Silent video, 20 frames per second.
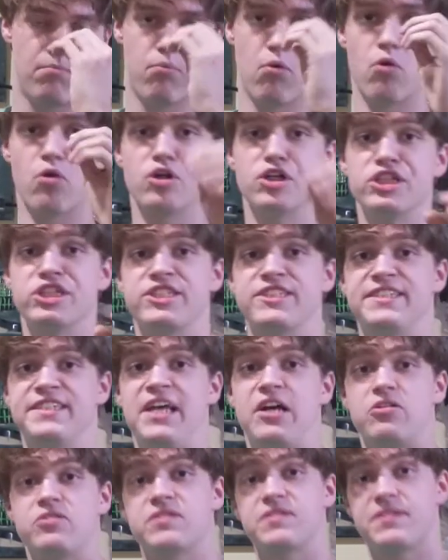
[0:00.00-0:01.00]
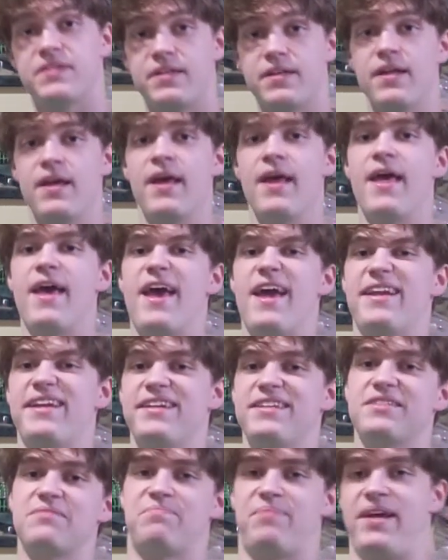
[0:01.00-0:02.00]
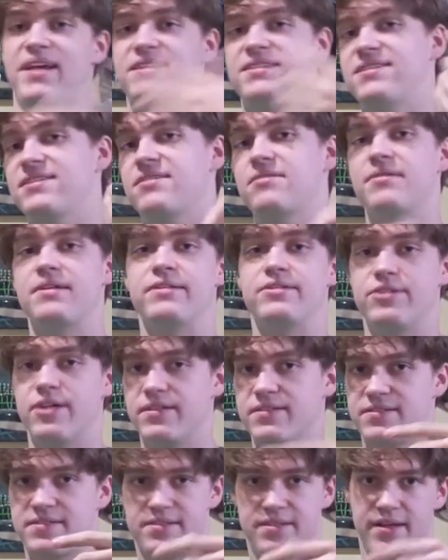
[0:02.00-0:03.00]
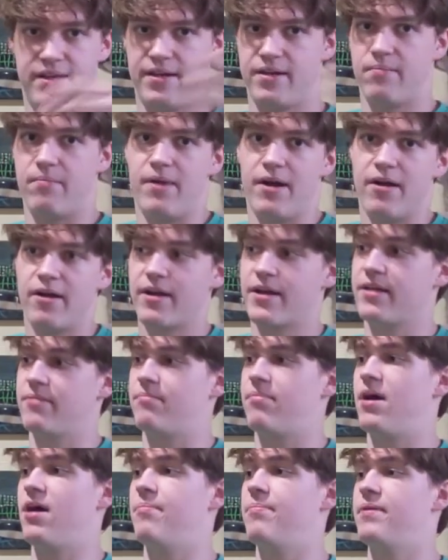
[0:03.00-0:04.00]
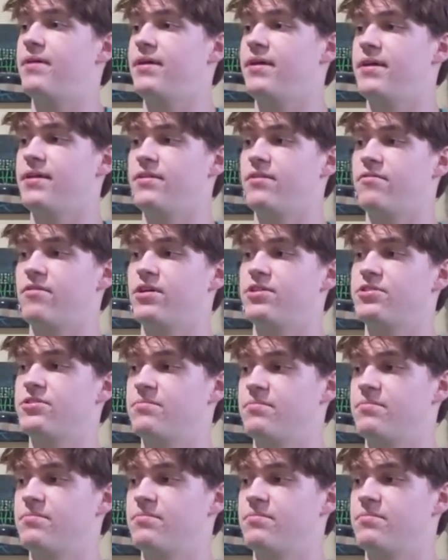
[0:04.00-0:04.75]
Boris Yeltsin, and he's basically just an American puppet in the Russian